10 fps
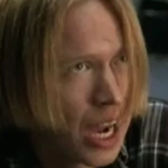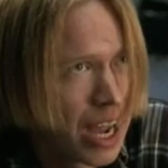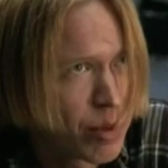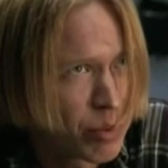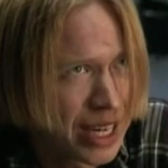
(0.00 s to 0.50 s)

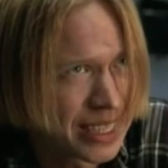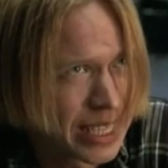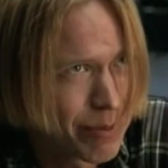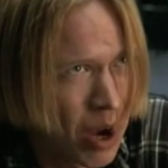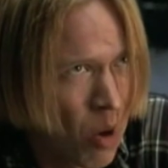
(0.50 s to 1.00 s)
I've been
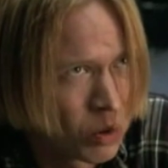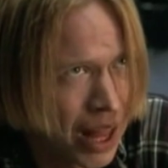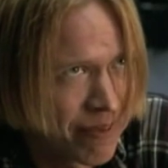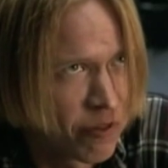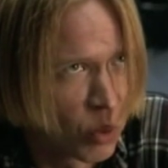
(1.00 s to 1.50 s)
practicing my whole
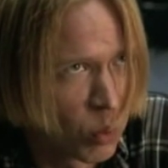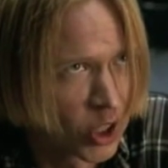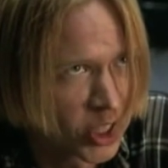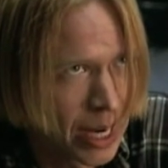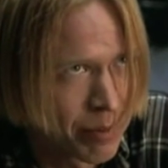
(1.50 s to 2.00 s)
life for the
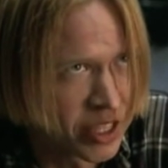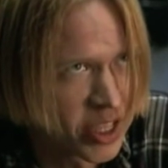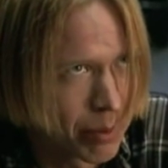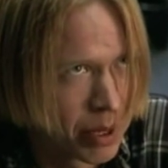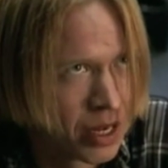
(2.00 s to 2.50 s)
World
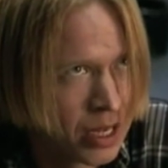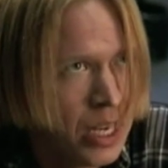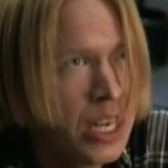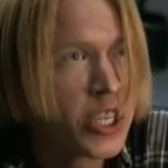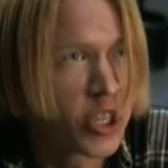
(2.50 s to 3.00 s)
Championship.
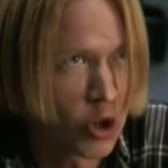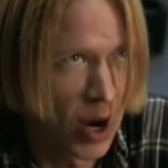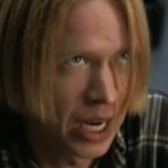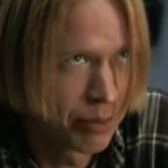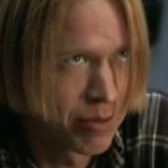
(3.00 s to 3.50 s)
Just
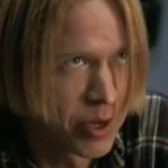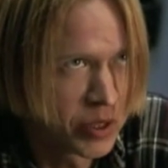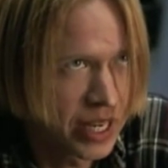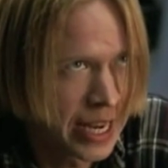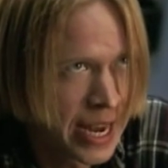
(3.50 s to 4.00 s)
crank up the
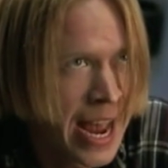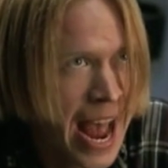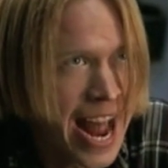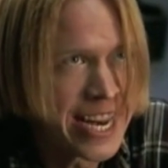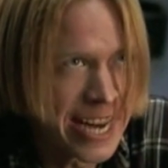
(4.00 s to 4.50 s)
music
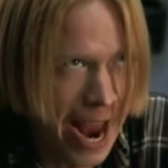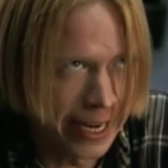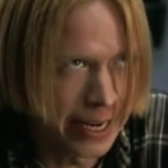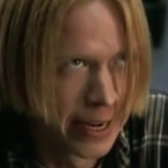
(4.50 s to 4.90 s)
and yank.